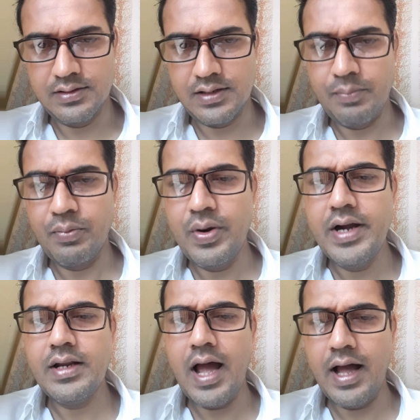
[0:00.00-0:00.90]
the
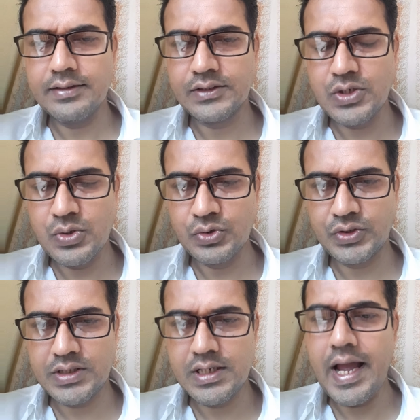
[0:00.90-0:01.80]
poet has
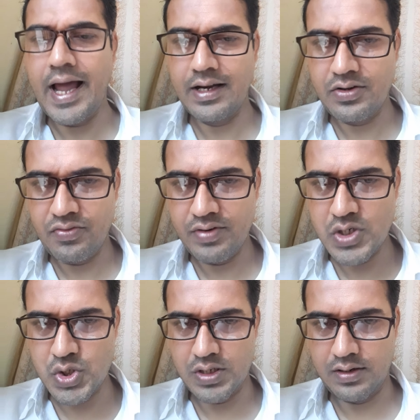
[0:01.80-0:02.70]
used
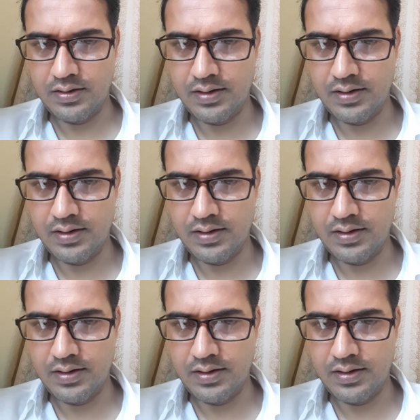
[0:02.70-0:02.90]
alliteration.